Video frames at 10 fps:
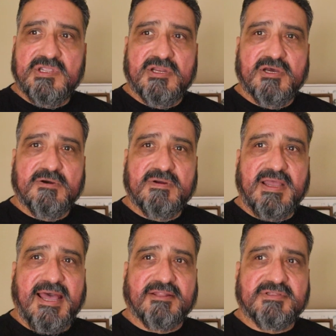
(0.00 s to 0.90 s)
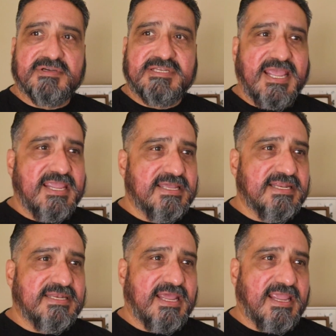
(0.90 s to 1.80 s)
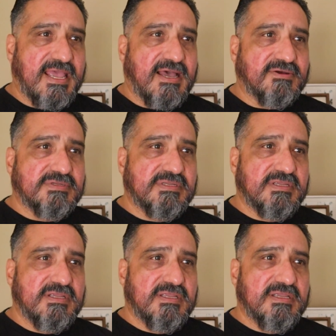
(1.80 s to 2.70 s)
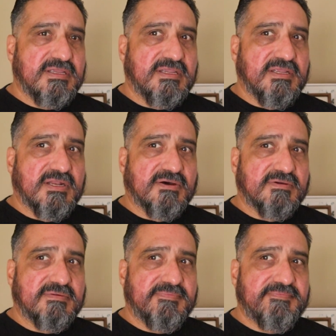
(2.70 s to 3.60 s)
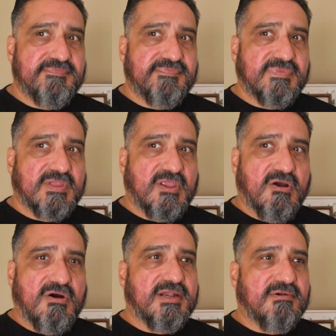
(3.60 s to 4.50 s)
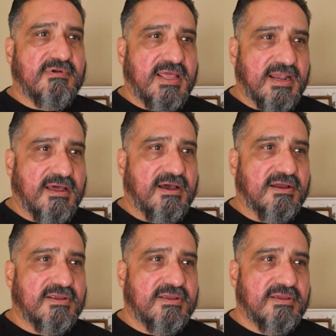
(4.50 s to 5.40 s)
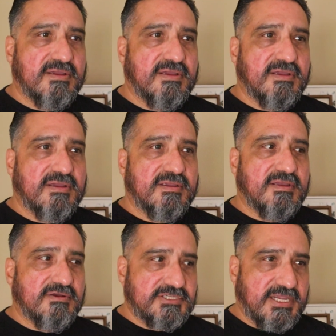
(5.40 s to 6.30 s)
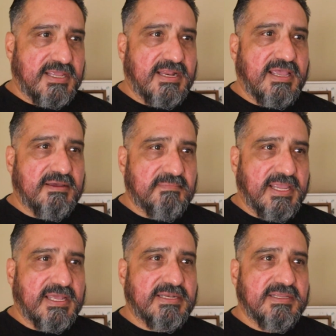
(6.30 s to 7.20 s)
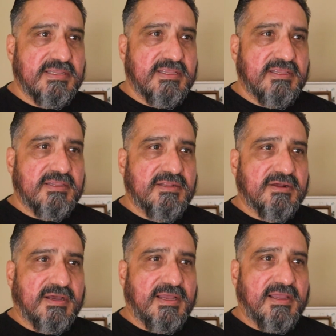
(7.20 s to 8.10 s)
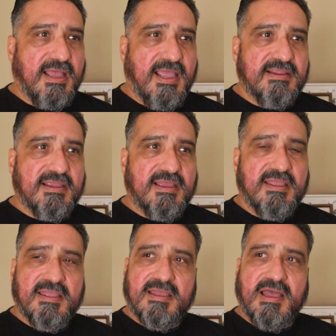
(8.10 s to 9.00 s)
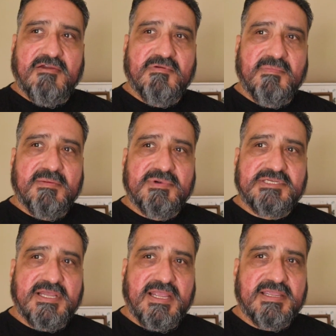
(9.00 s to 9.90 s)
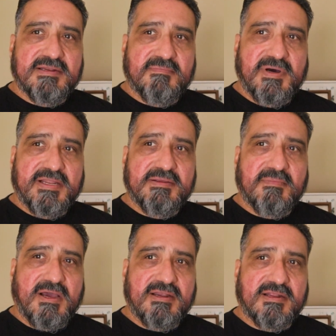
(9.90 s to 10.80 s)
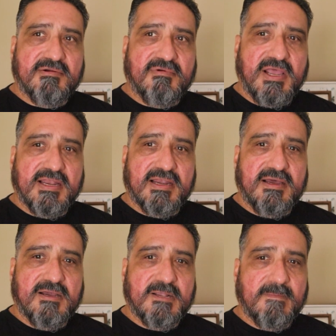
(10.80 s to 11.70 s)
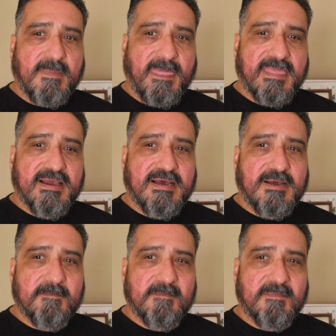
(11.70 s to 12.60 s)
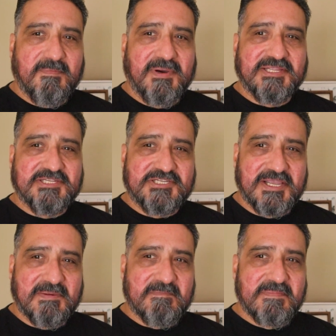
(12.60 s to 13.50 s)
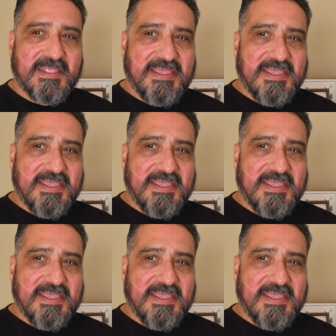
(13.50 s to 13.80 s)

you know, out there day in and day out. You know, go on a ride along, go check it out, man. You know, I remember taking a buddy of mine on a ride along, my buddy Jim,